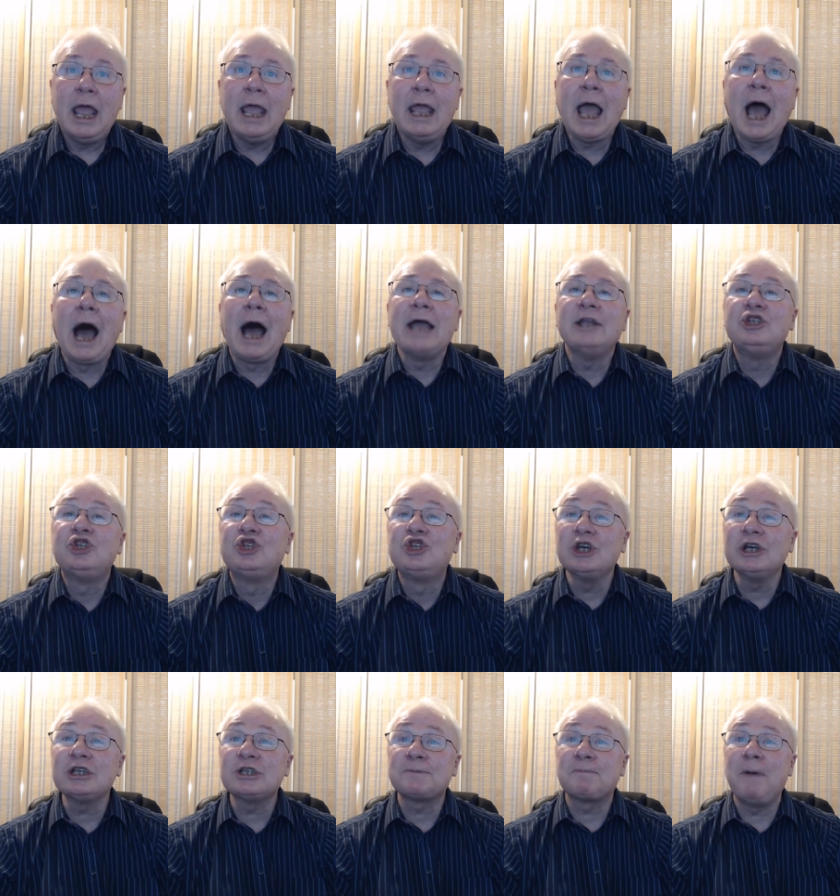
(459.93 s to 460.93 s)
I
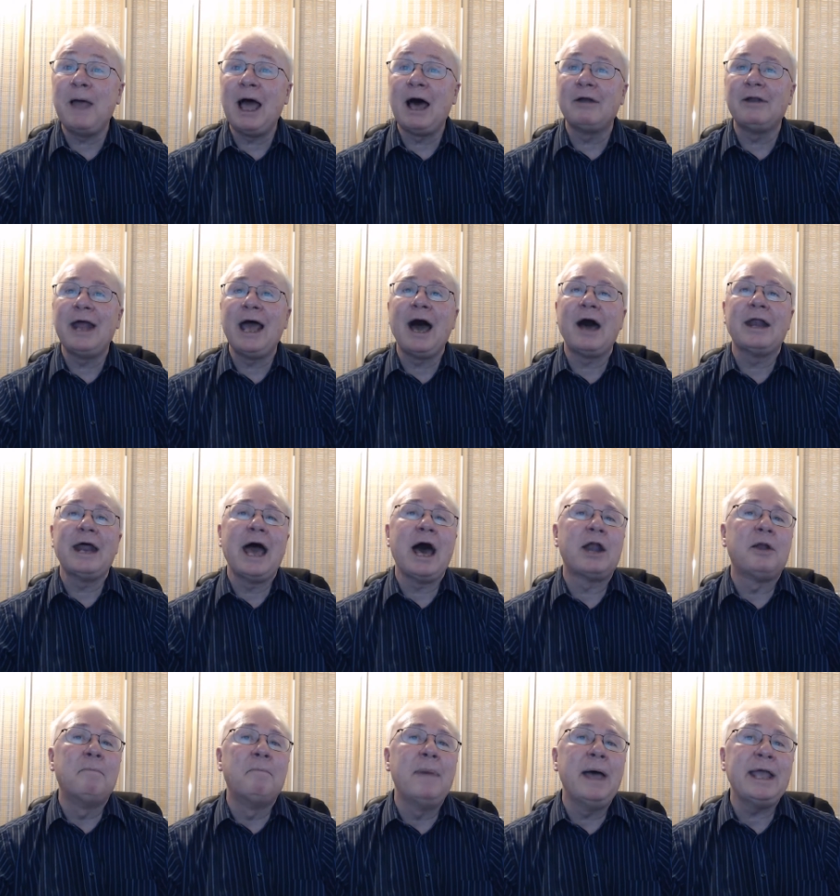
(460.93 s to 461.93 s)
just found out how
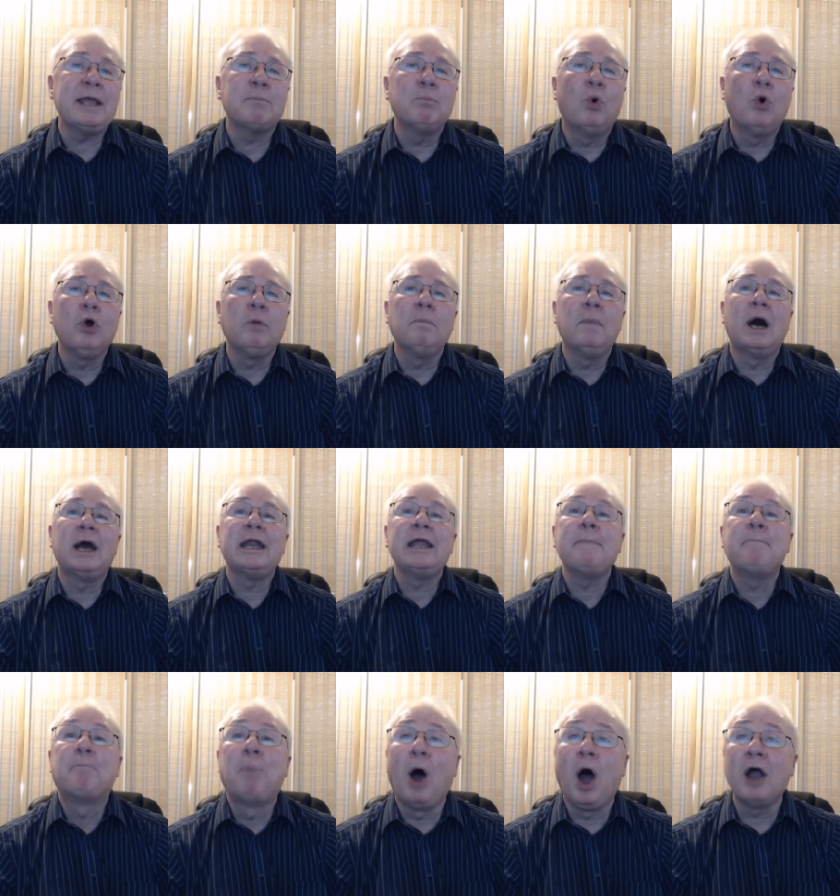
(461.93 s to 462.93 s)
to make more money
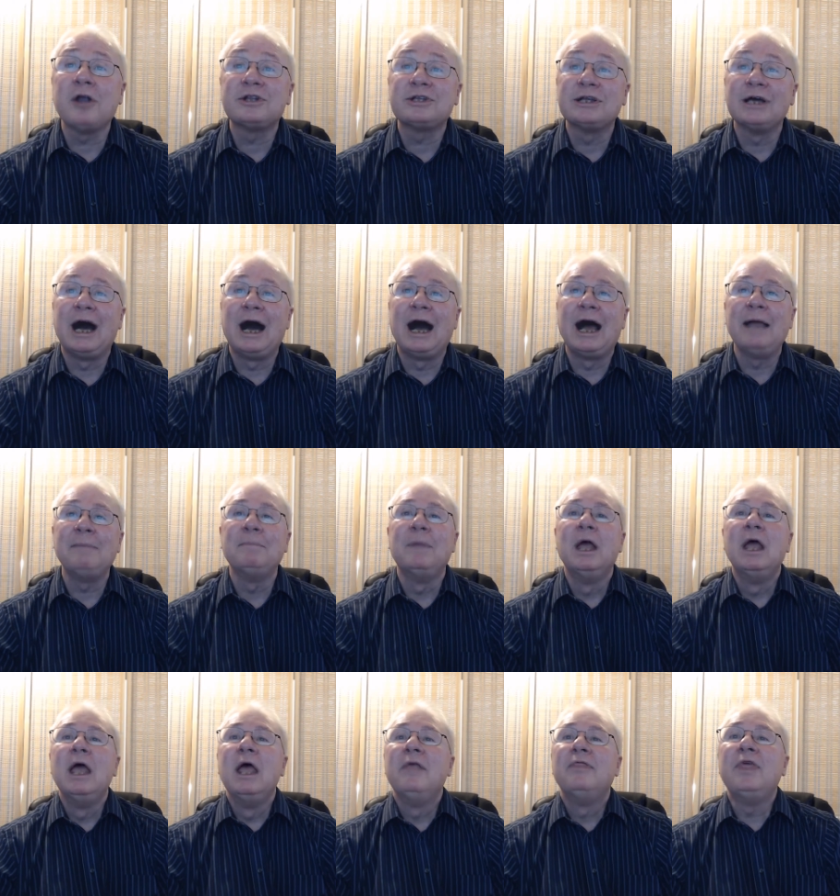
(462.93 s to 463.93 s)
part-time
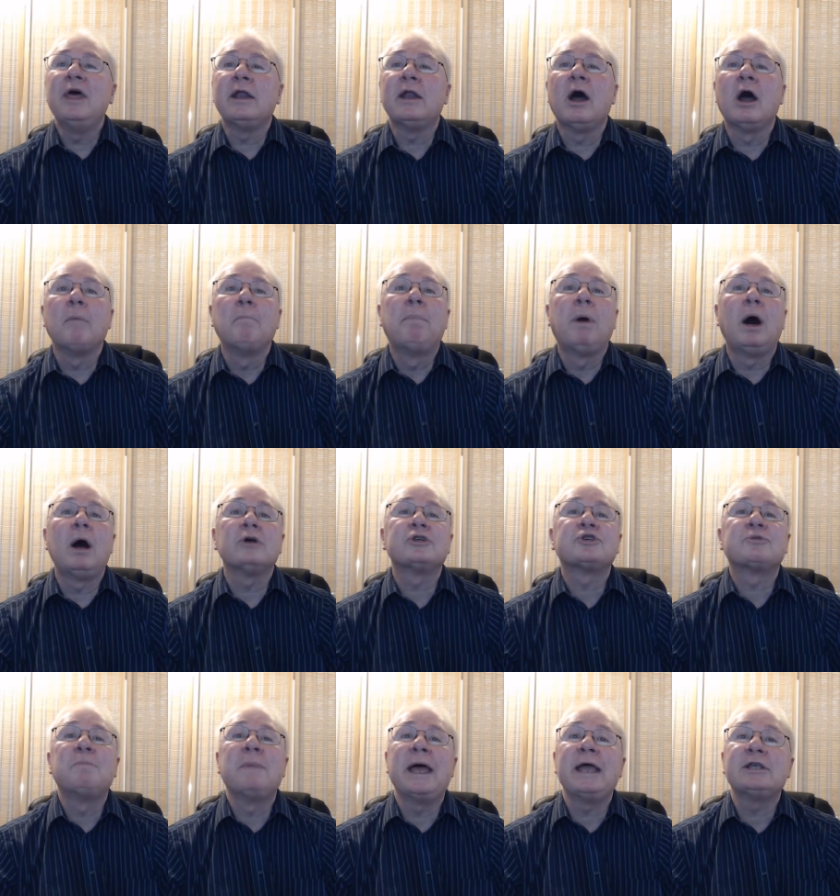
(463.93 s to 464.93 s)
than our
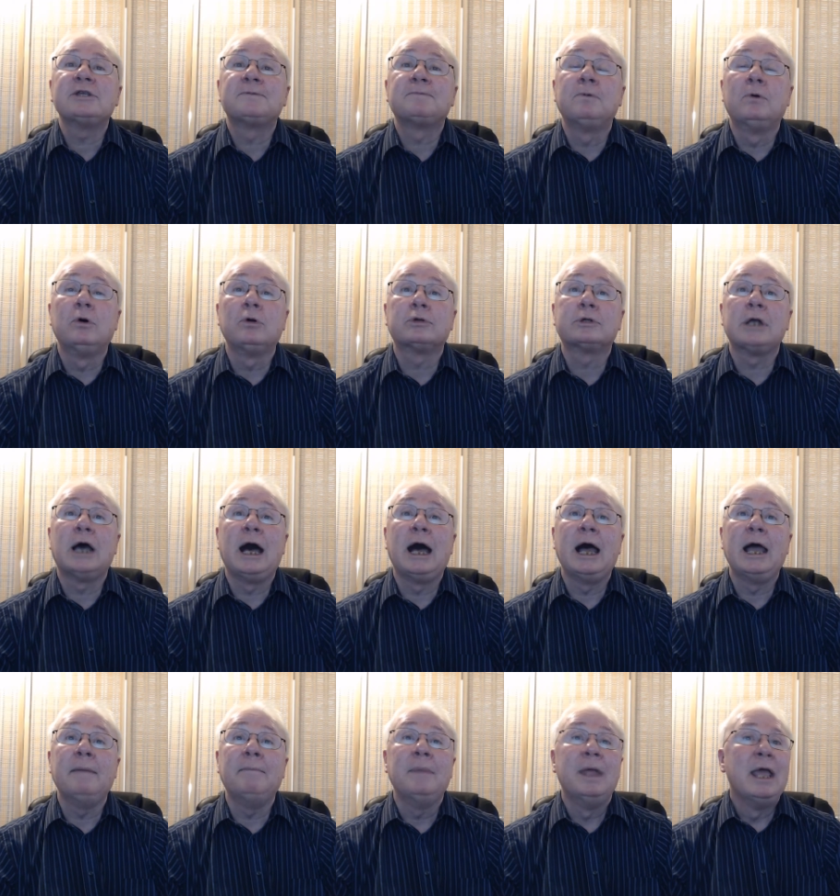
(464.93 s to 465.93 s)
boss makes
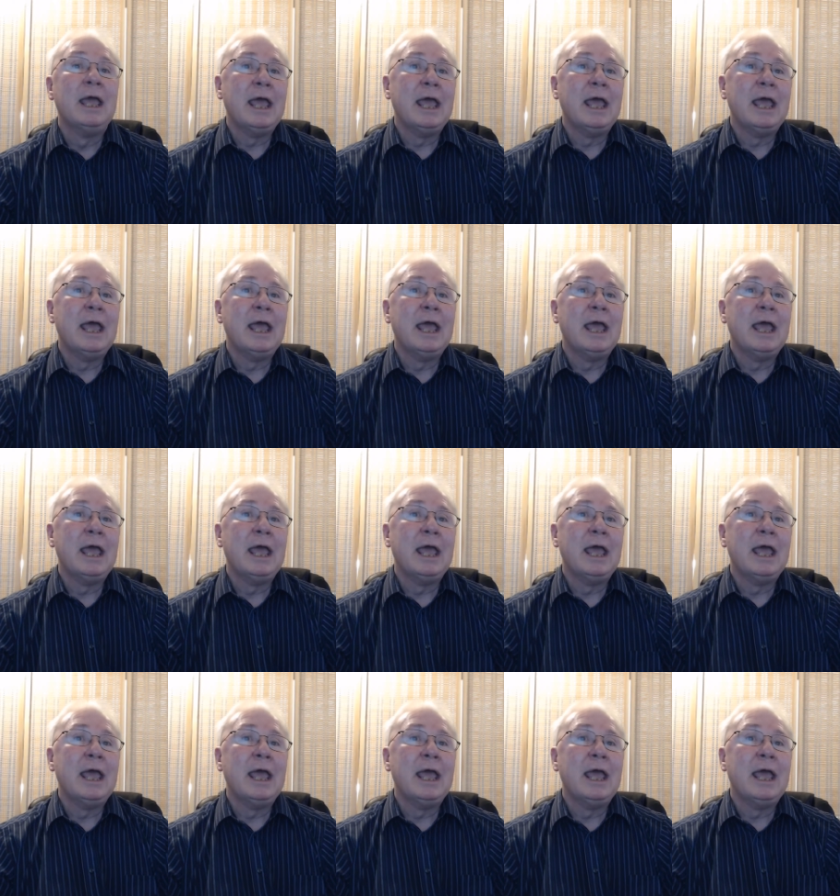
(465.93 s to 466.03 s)
full-time.